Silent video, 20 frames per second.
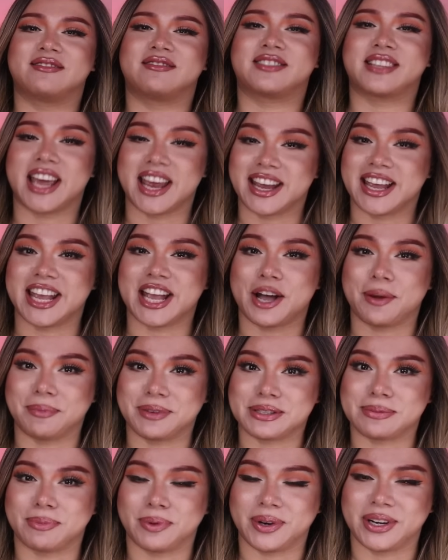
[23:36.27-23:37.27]
taking up
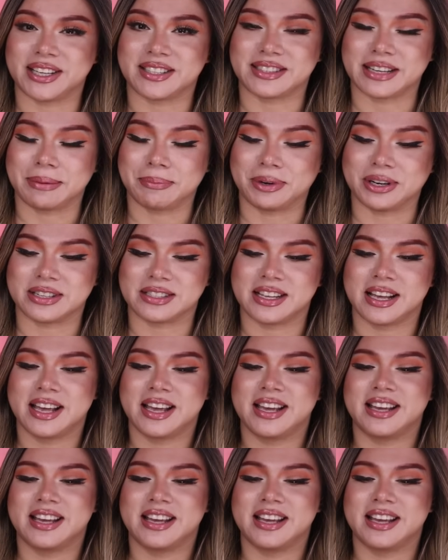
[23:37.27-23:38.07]
Miss Marina Summers.